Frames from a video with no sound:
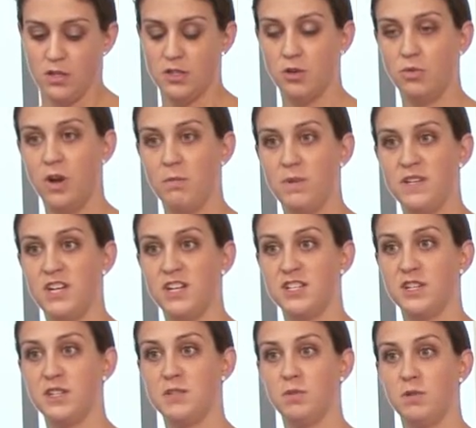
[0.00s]

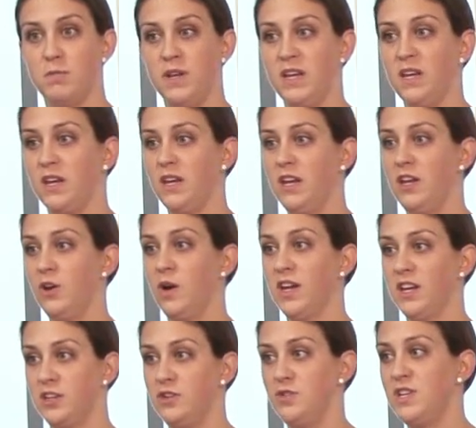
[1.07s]
repetitions would be, you know, I
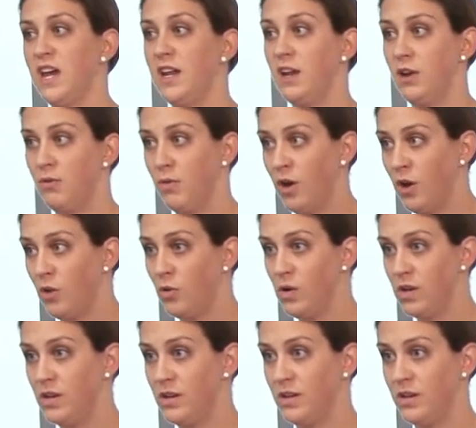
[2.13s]
can do 10 in a row,
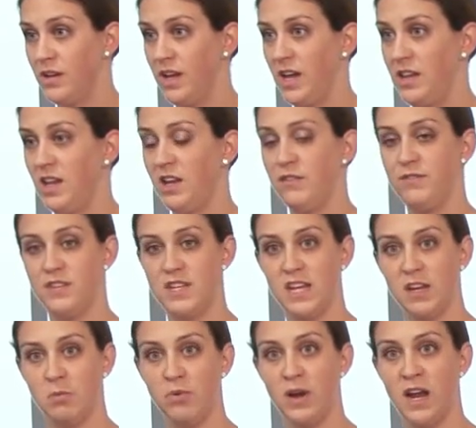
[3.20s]
and then if you
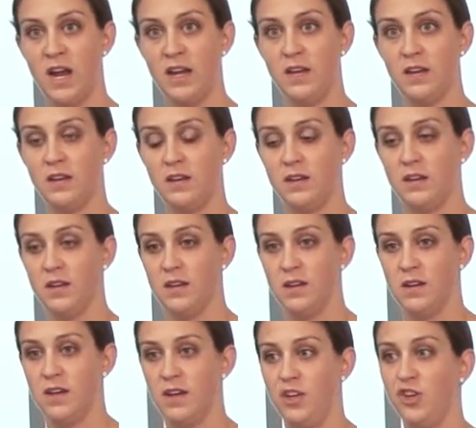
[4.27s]
take a break,
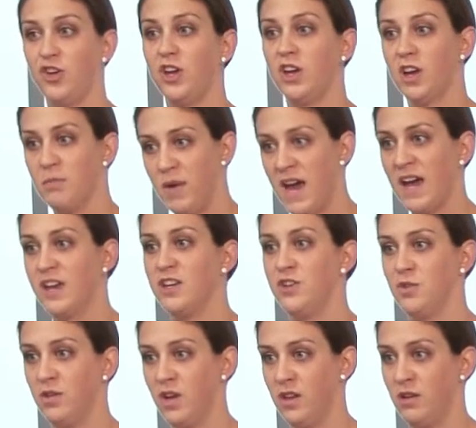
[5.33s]
you can come back and
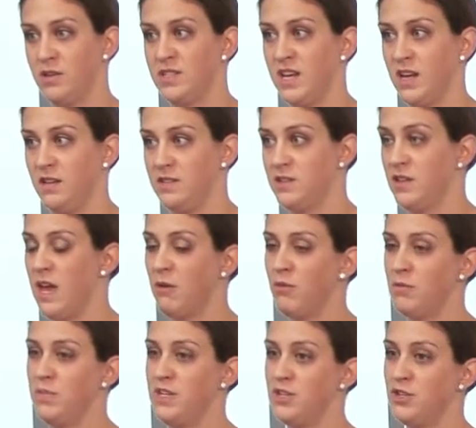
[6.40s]
do another 10. So that
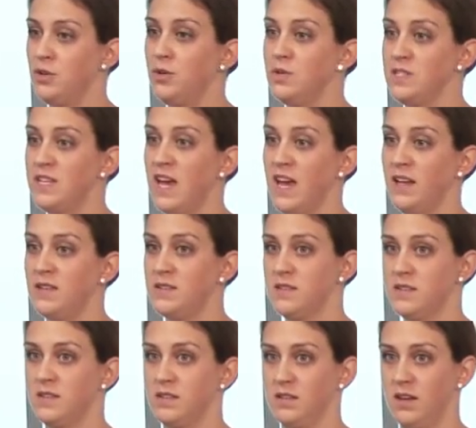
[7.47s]
would be two
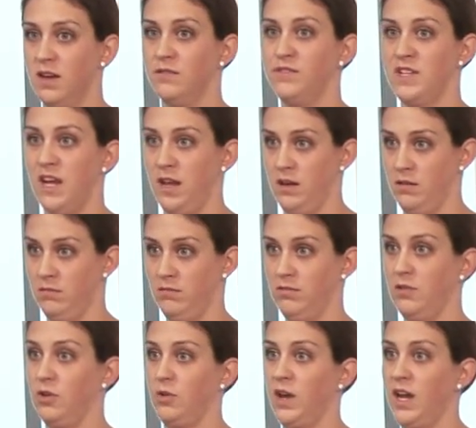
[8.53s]
sets of 10,
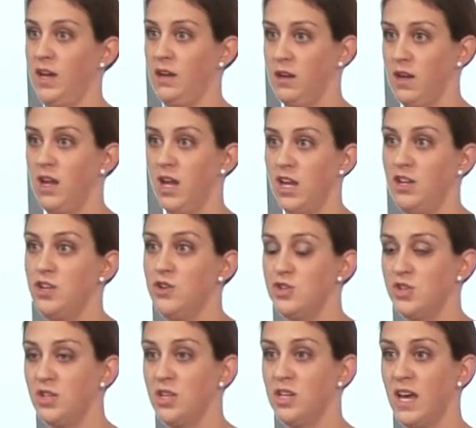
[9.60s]
okay? And
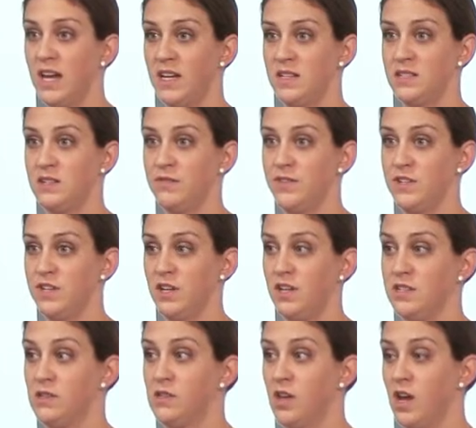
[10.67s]
usually that is sufficient,
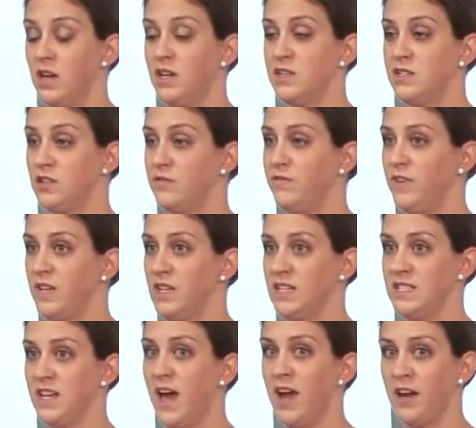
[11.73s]
as long as you're
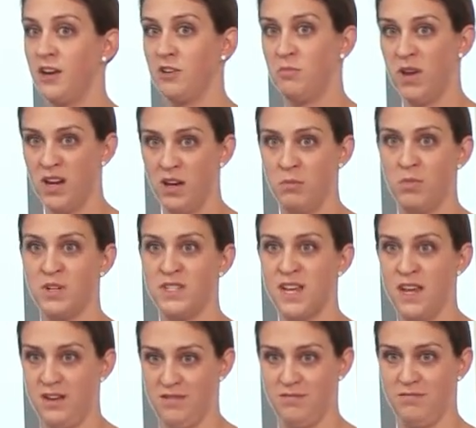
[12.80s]
feeling tired by number
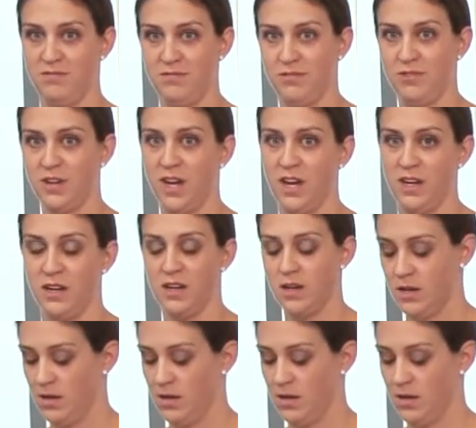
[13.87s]
10, okay?